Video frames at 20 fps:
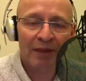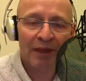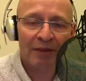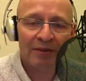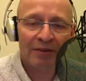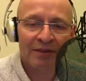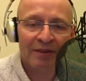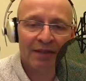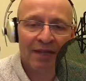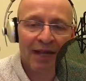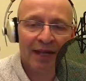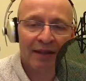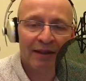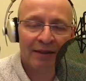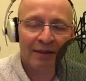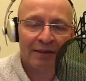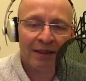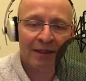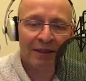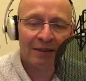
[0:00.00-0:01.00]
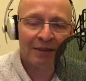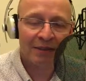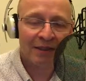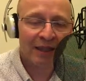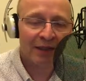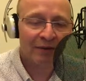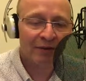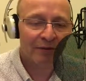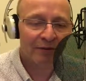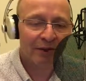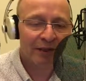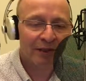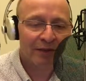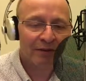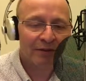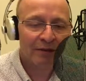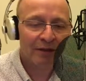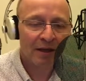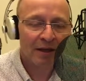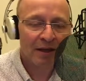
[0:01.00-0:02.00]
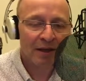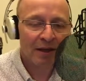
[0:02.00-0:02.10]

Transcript: less than 10, I think, in single figures.